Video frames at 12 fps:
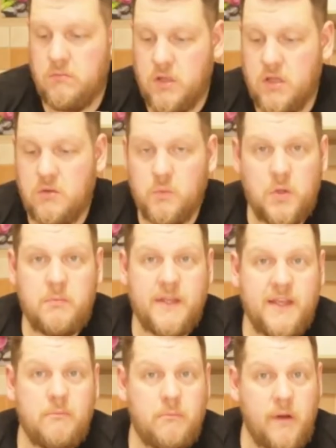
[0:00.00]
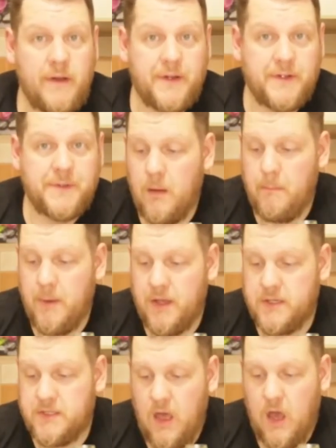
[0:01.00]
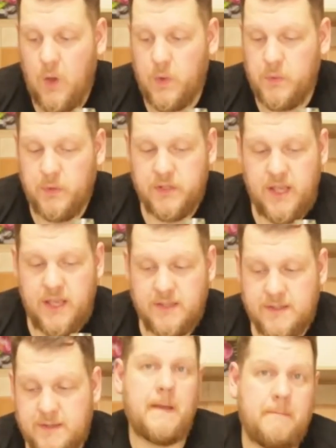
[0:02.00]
It will be a braggot, but how it will taste.